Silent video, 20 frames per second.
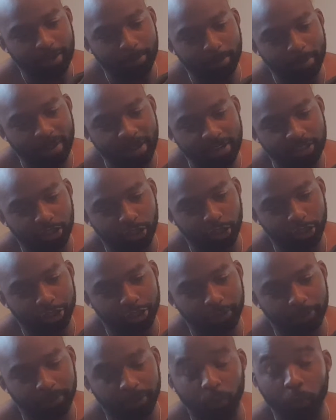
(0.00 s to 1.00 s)
the paint started
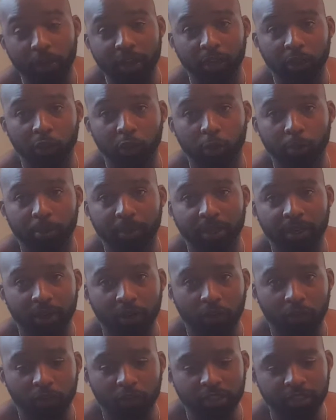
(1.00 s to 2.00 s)
chipping away a little bit
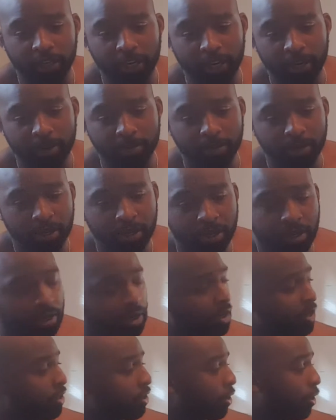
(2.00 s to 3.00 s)
over time.
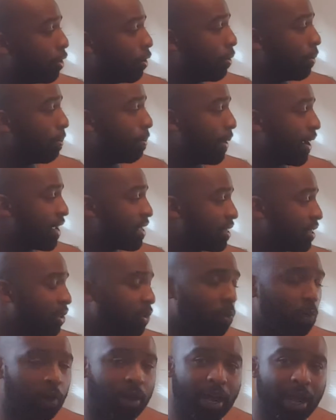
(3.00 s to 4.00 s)
So
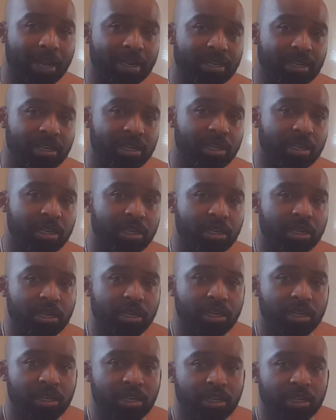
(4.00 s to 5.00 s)
basically what I did
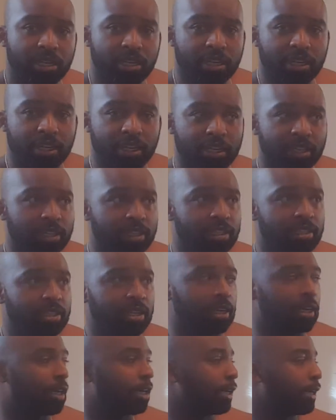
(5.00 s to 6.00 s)
is,
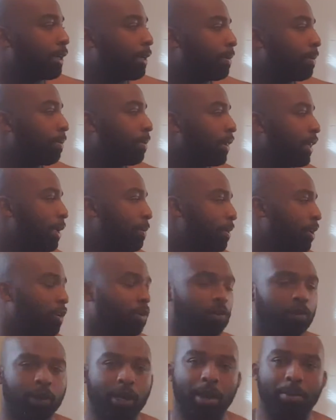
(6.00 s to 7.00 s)
let me
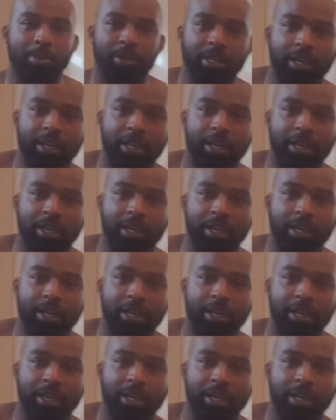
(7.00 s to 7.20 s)
go grab the